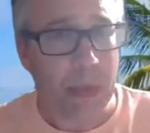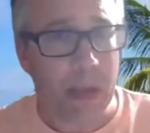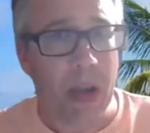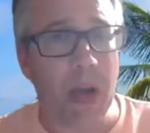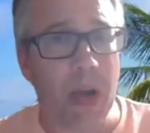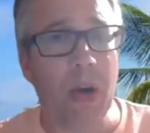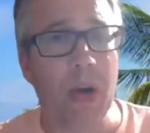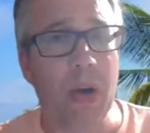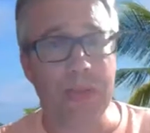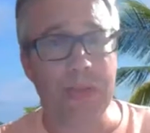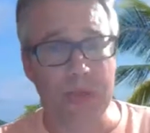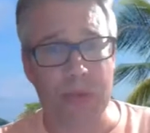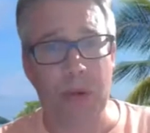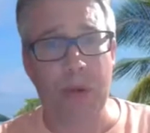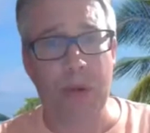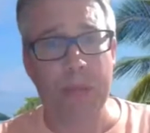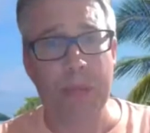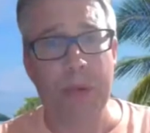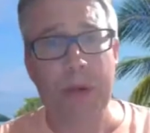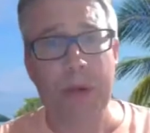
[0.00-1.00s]
on
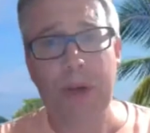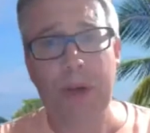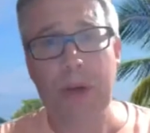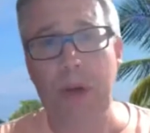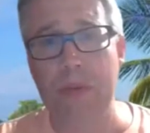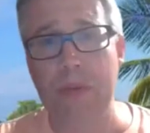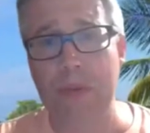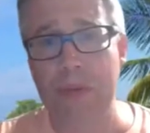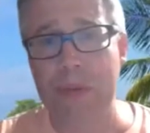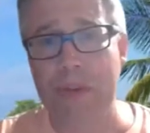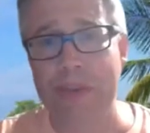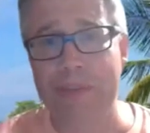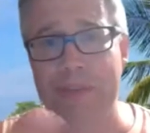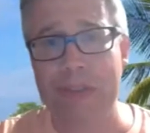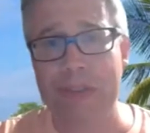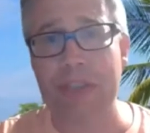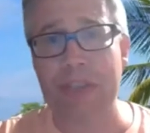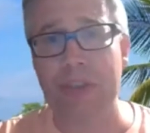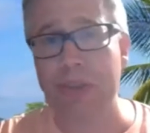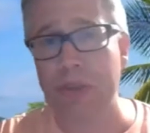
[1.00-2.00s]
some of your
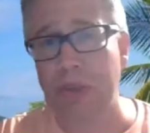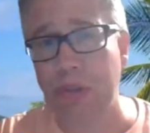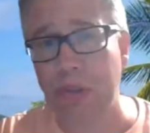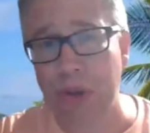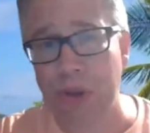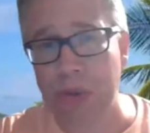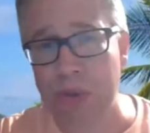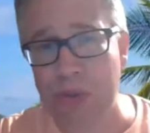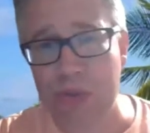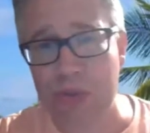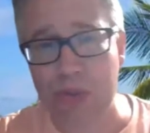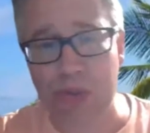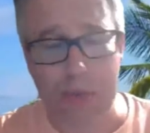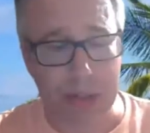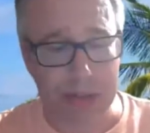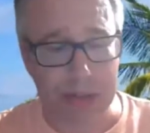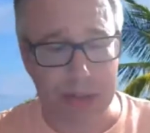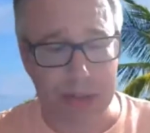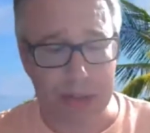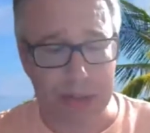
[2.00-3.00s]
transitional notes so it
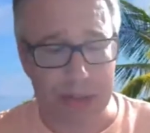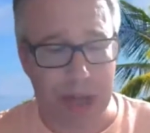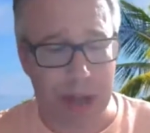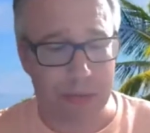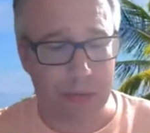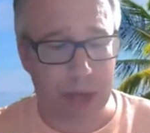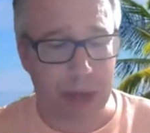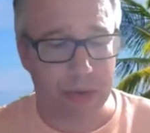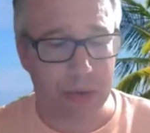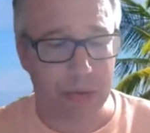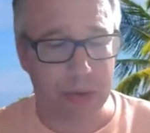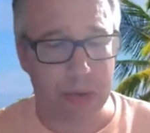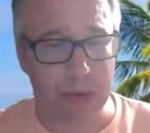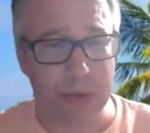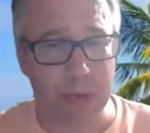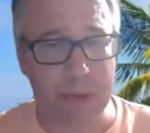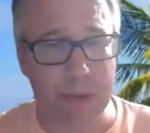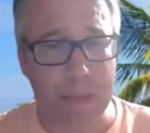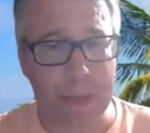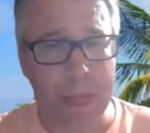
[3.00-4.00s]
doesn't sound out of
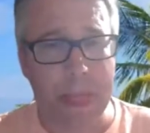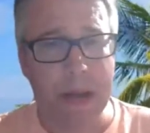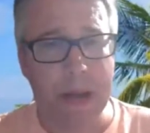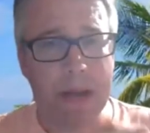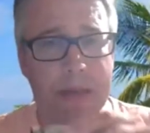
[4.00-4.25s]
tune. So I